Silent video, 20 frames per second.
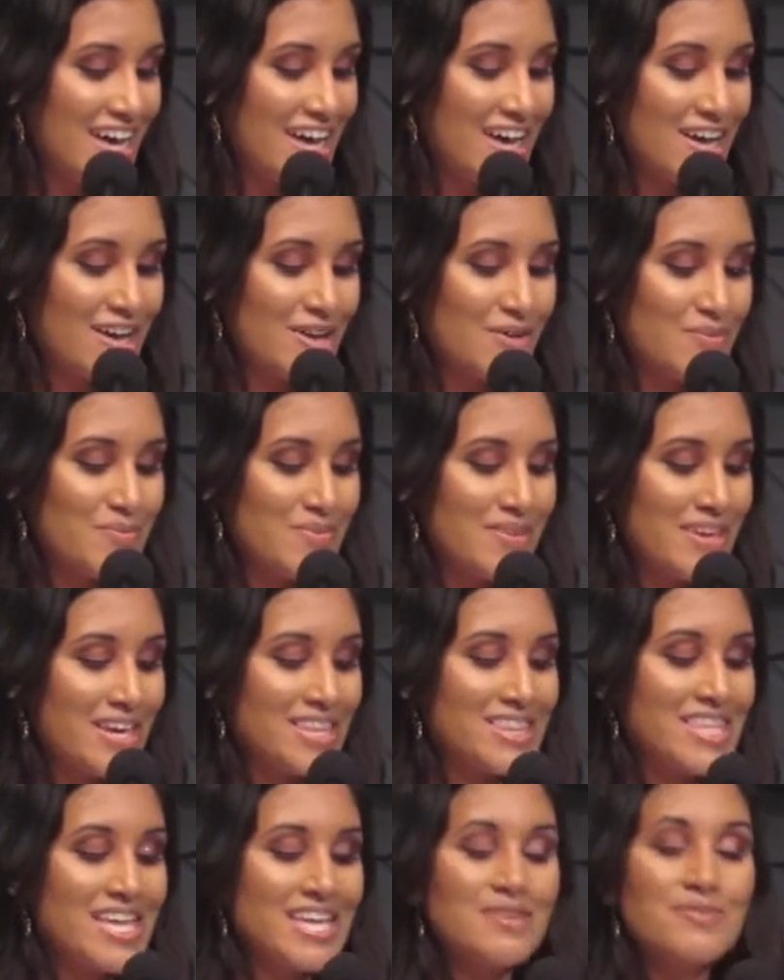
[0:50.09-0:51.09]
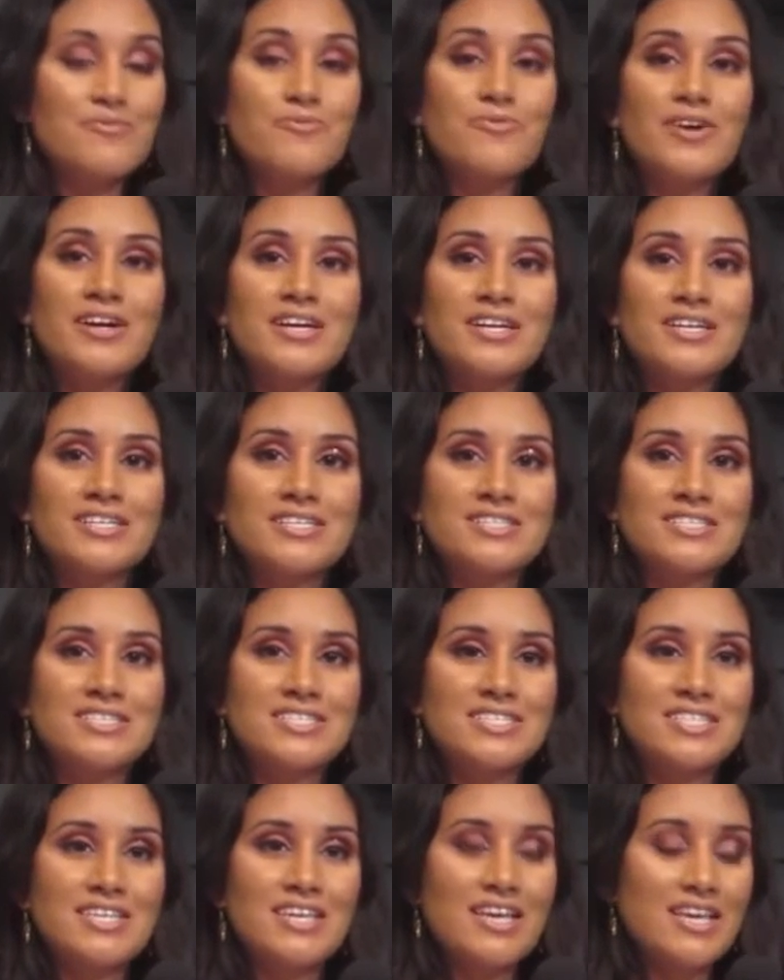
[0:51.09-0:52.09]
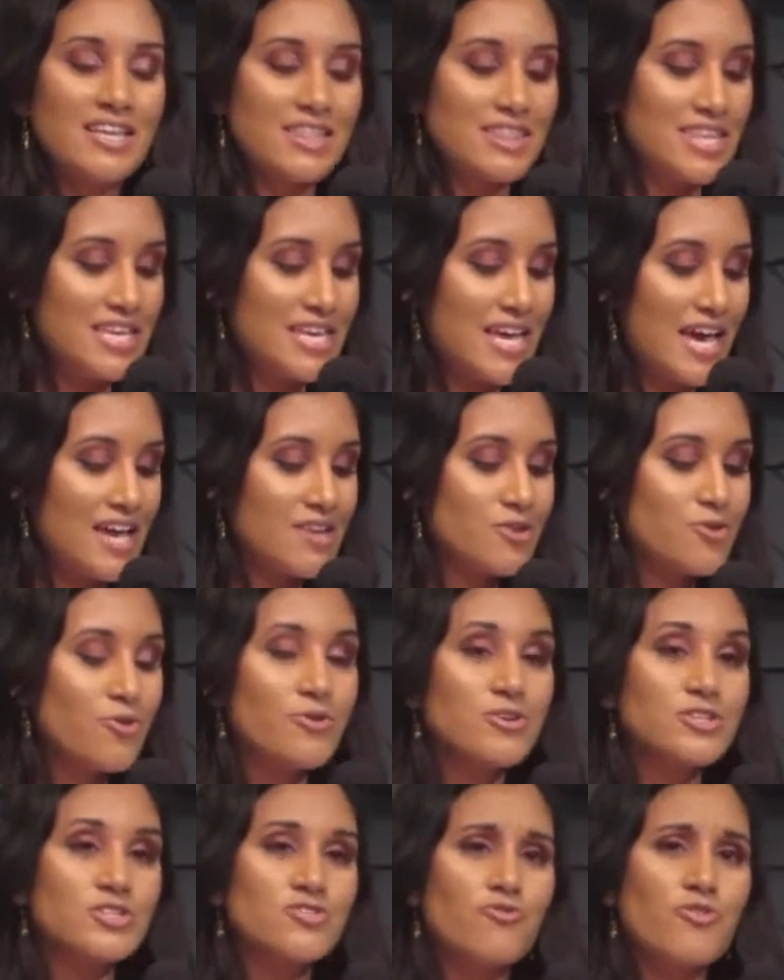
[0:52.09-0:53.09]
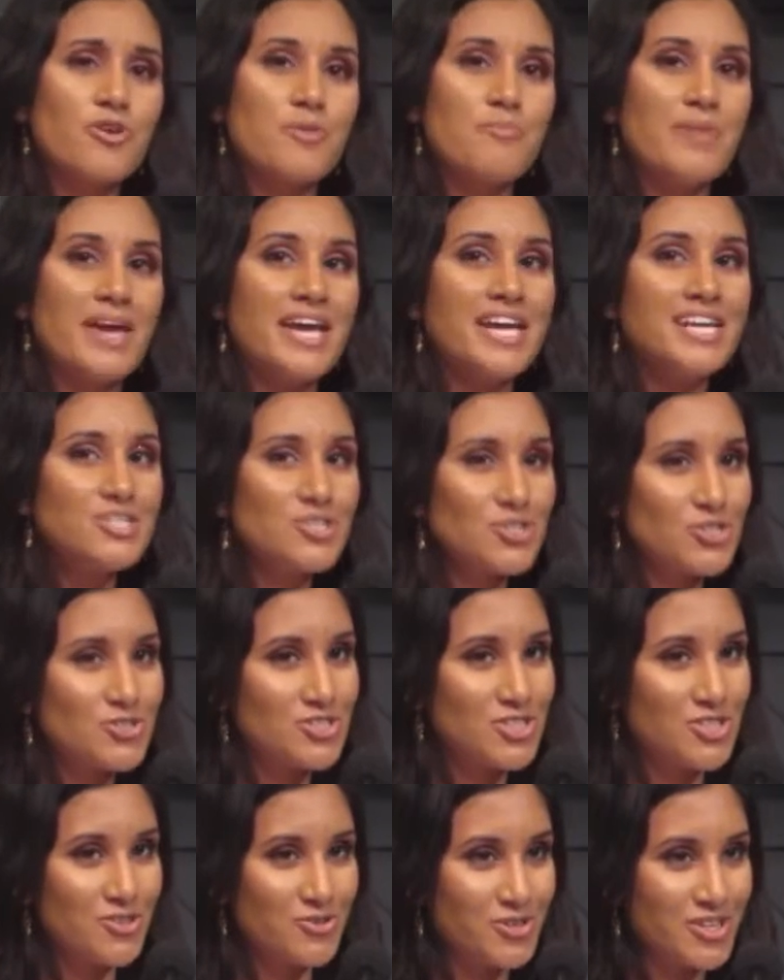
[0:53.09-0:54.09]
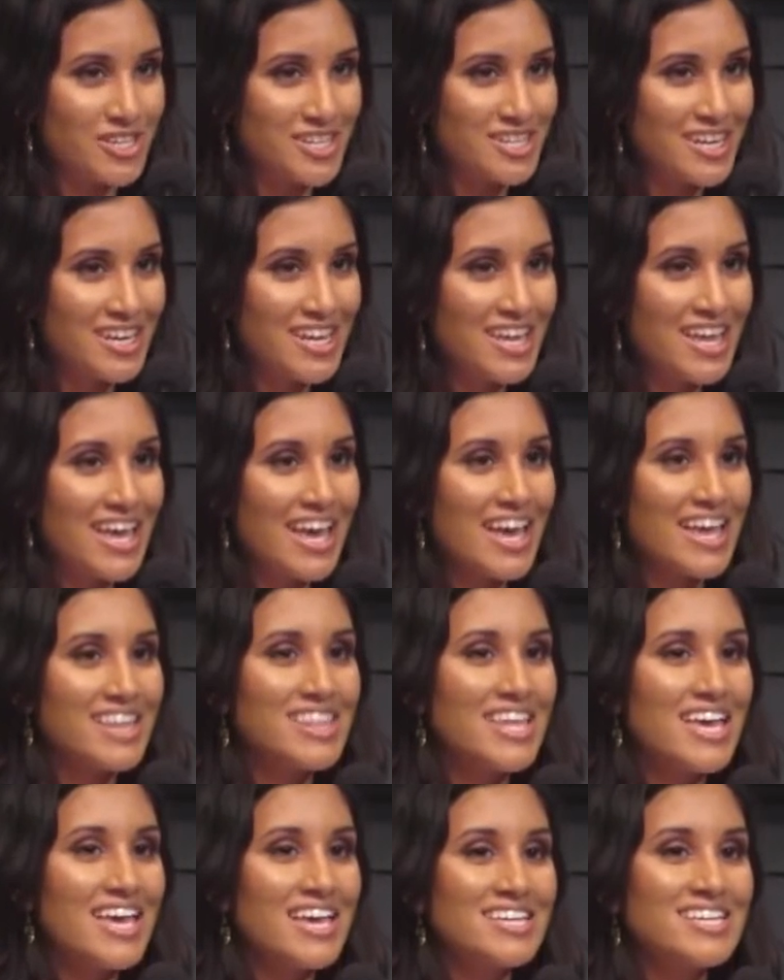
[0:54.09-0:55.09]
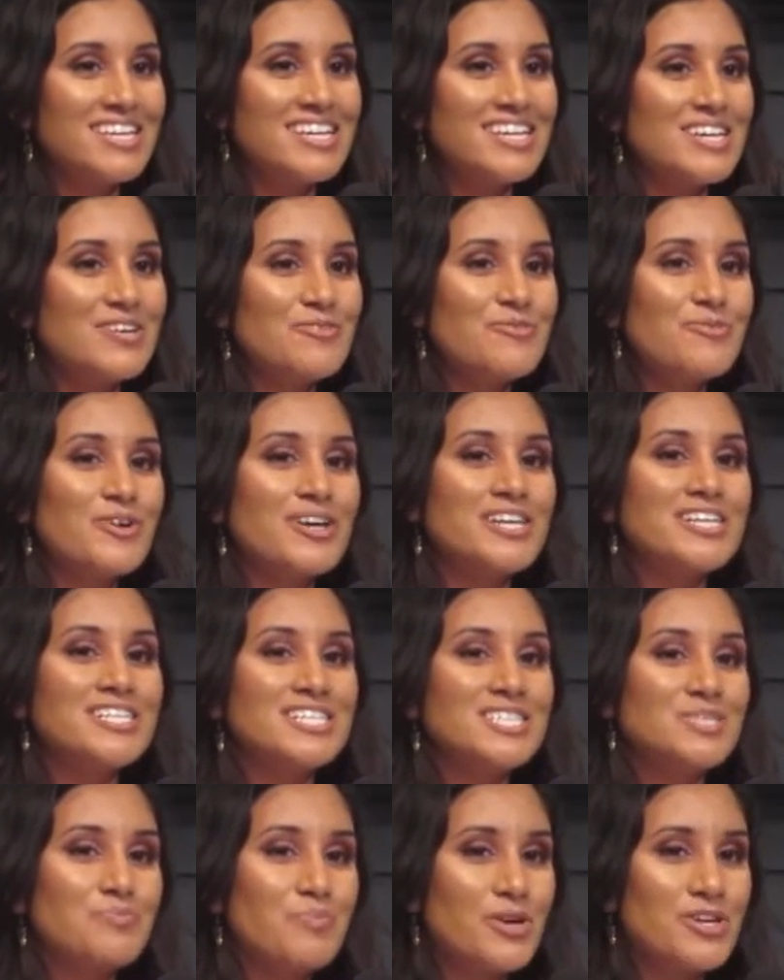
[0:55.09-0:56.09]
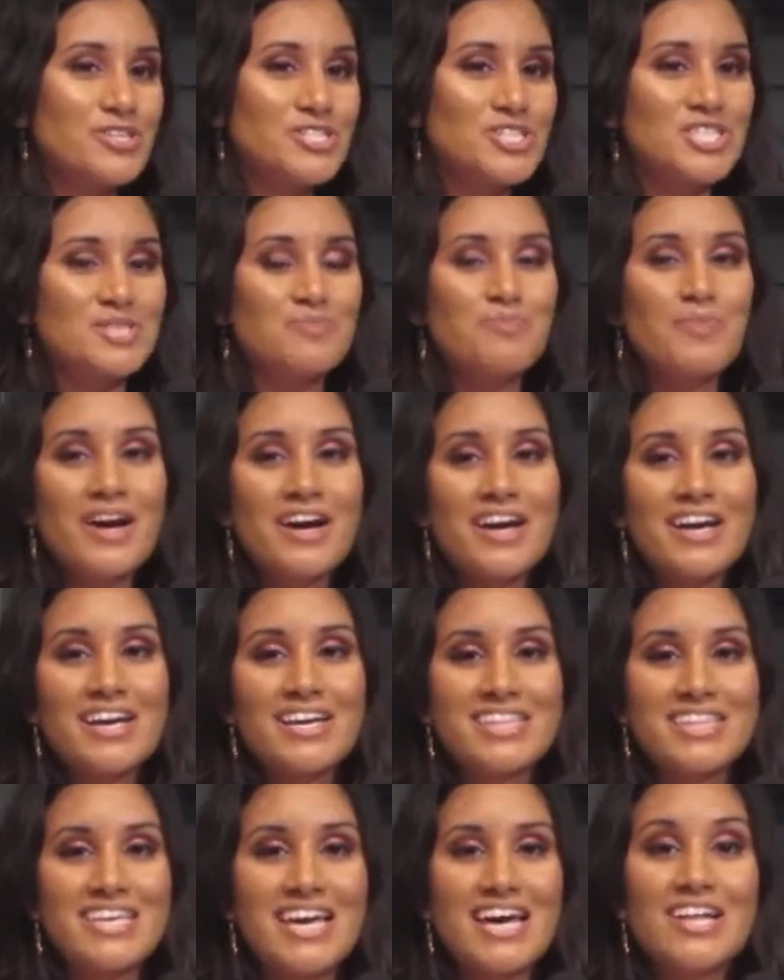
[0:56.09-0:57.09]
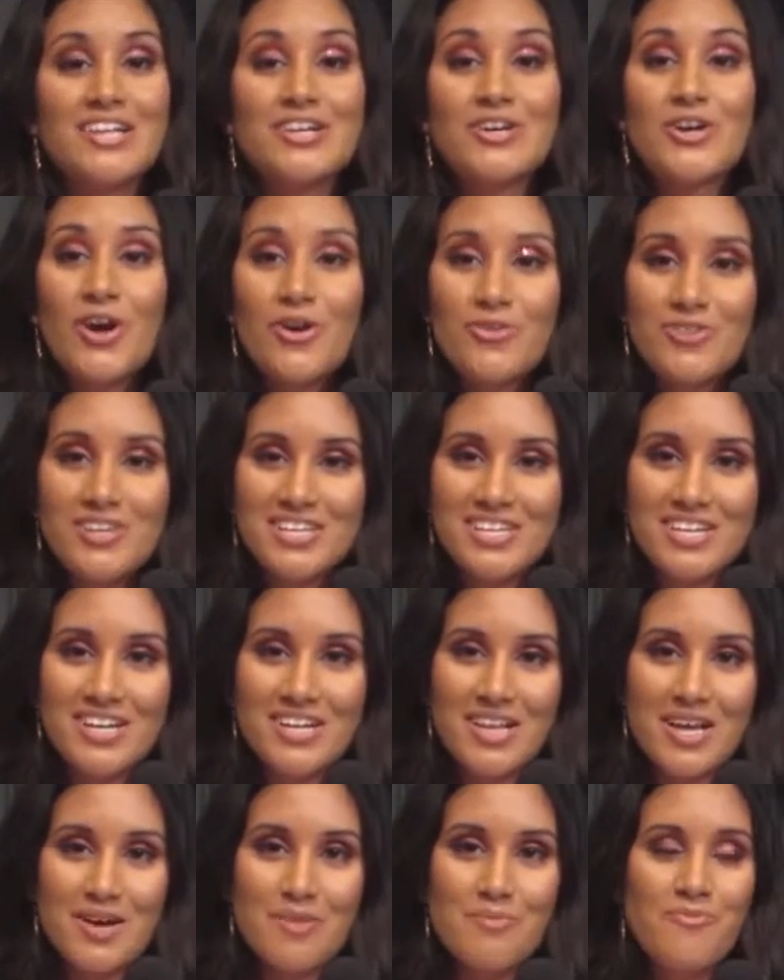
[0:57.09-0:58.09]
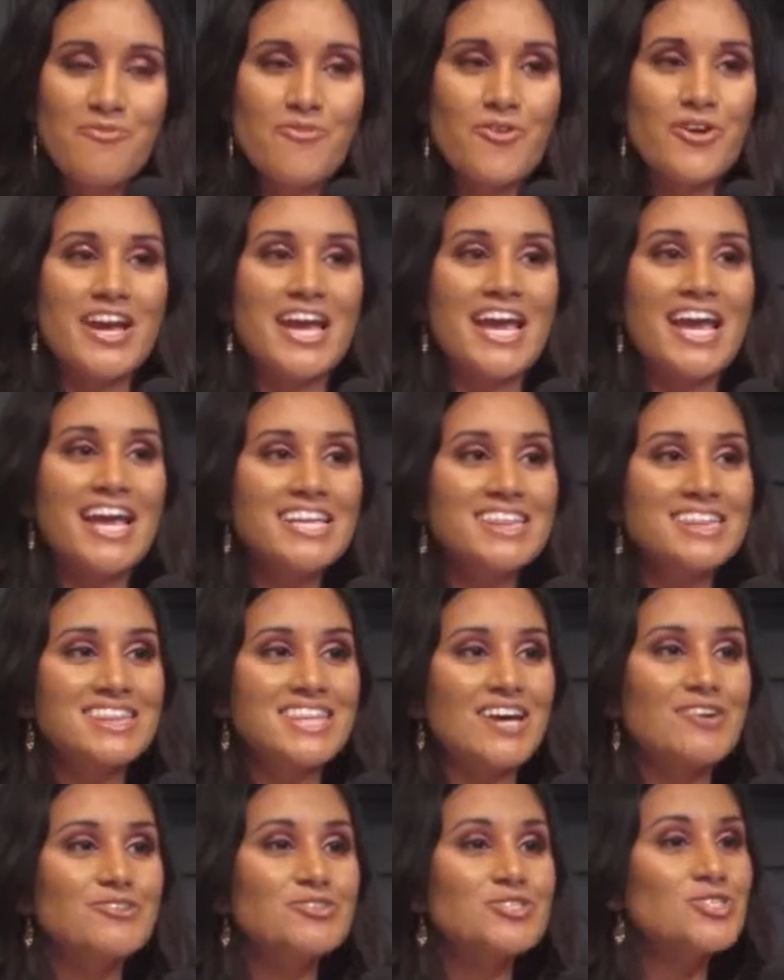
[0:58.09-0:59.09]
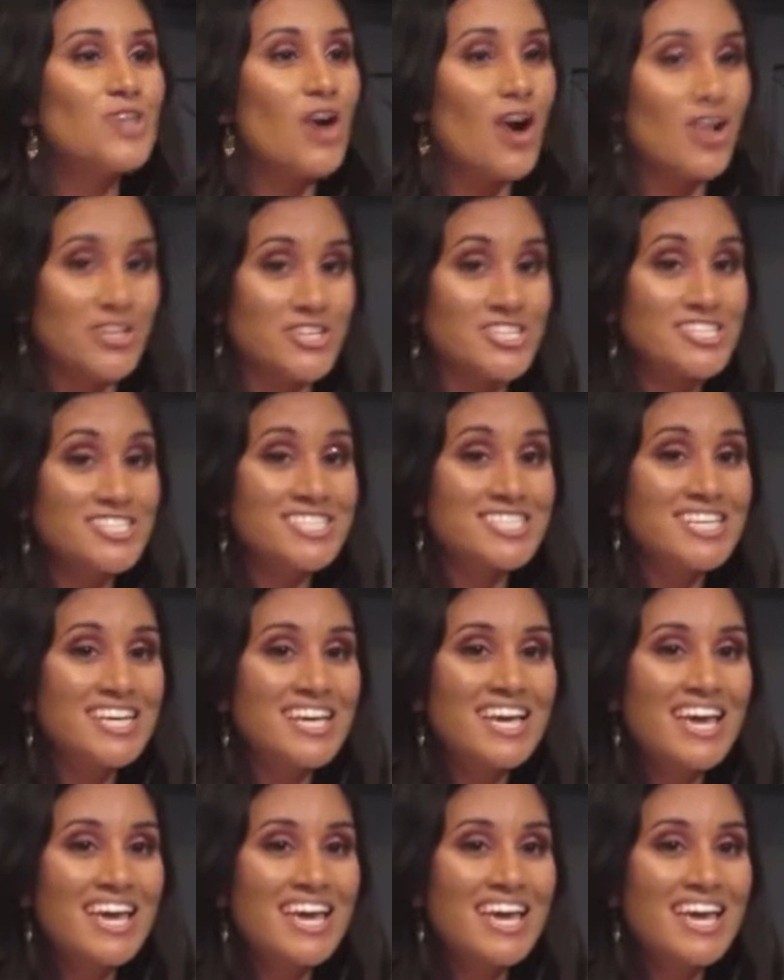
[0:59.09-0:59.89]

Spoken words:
And then it was the headquarters for a painters union, and then it was purchased by the Hamiltonian Club for $8,000,